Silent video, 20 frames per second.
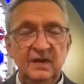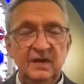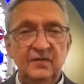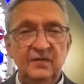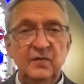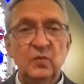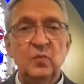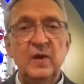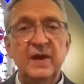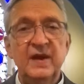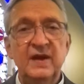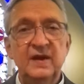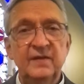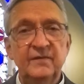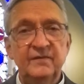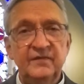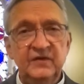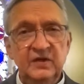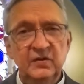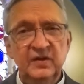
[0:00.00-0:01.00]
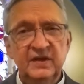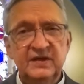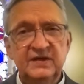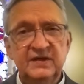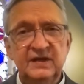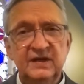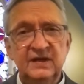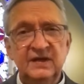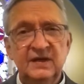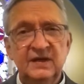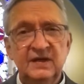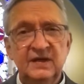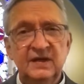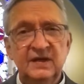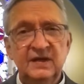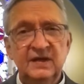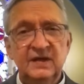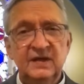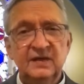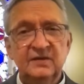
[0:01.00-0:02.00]
the way of unity,
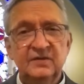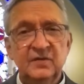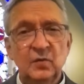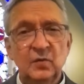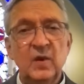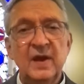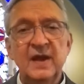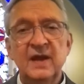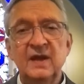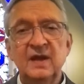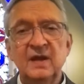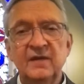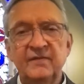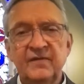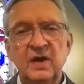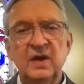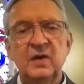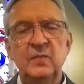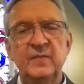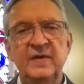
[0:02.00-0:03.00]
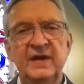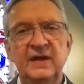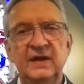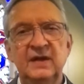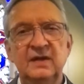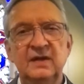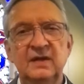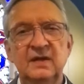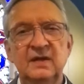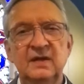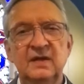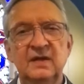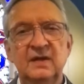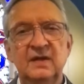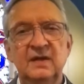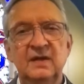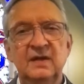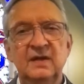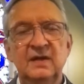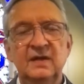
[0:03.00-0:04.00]
the way of harmony.
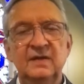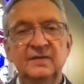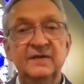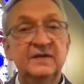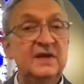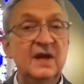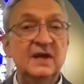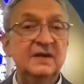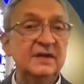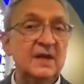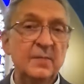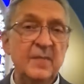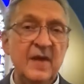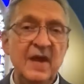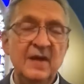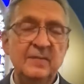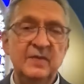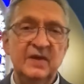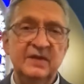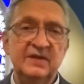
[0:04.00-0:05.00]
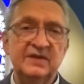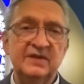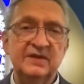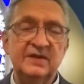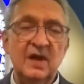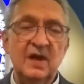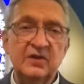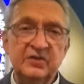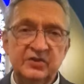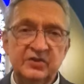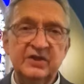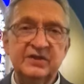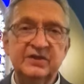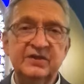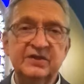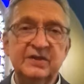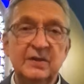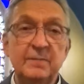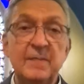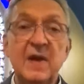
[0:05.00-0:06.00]
The Ten Commandments are
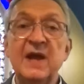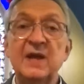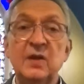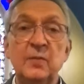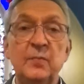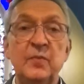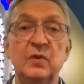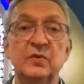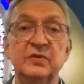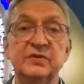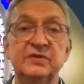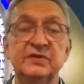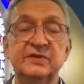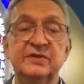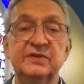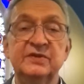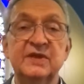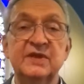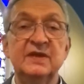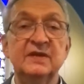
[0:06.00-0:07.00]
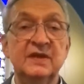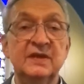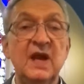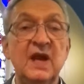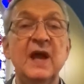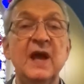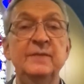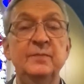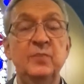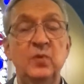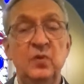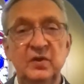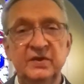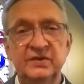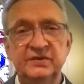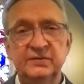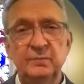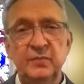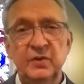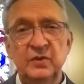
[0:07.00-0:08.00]
just the mileposts and
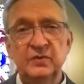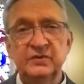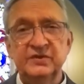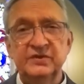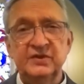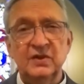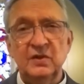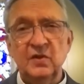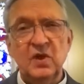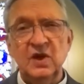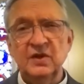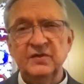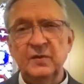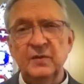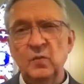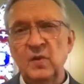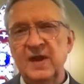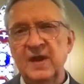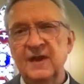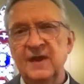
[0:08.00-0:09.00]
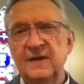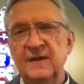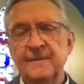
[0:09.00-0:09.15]
guideposts along the way.